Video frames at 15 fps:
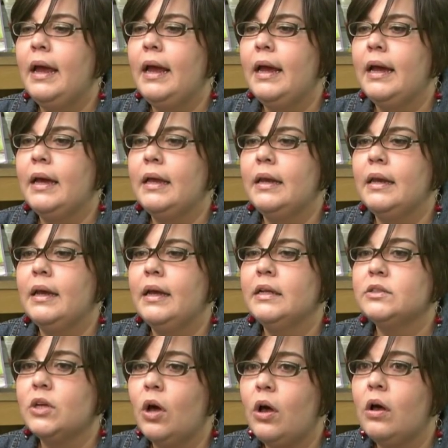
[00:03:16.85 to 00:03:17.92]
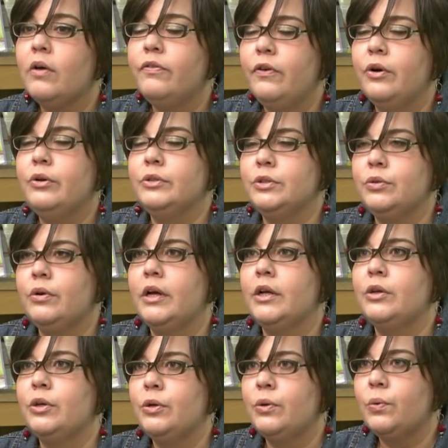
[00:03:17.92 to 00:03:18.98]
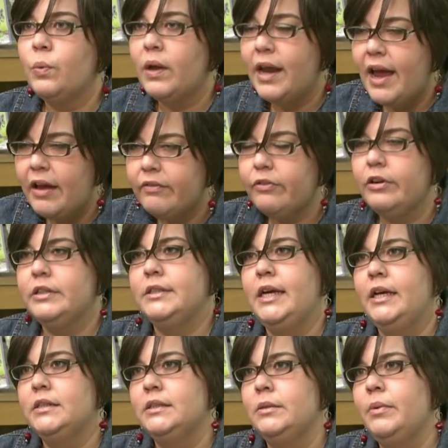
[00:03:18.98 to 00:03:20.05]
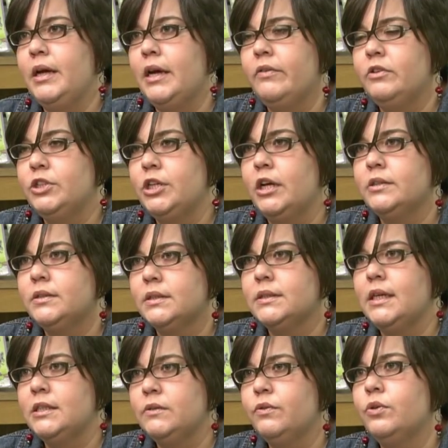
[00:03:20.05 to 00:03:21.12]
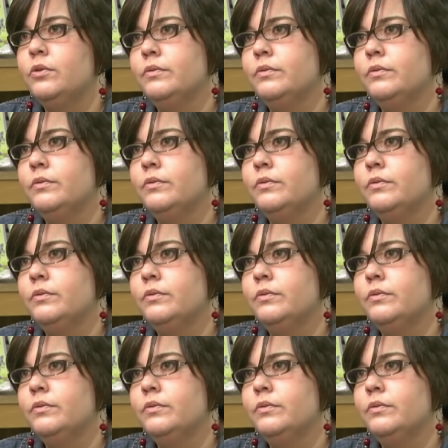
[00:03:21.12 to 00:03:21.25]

and it's all focused around doing whatever it takes to make every child successful.